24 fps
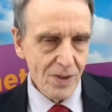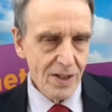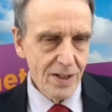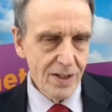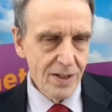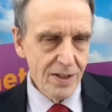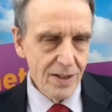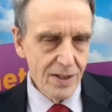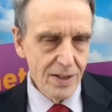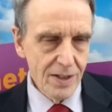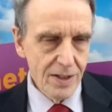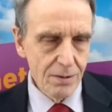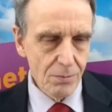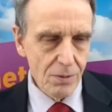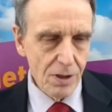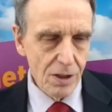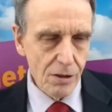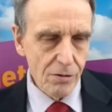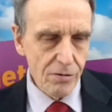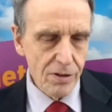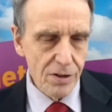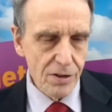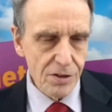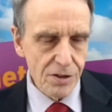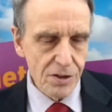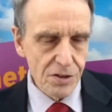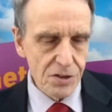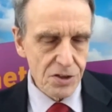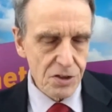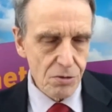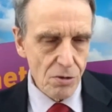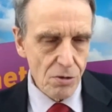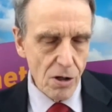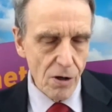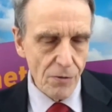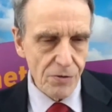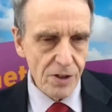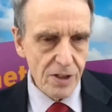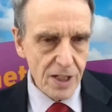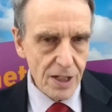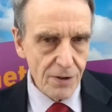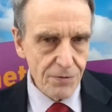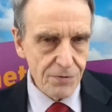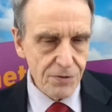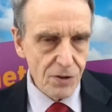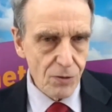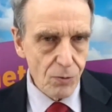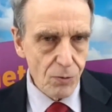in, in 1 Corinthians 12, the
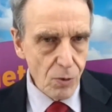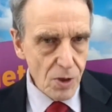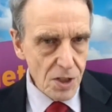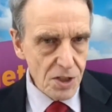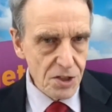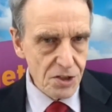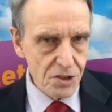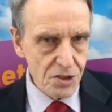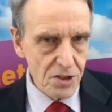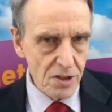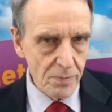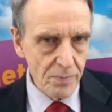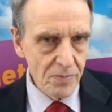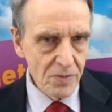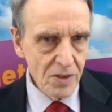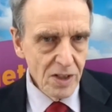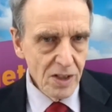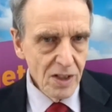gift of wisdom.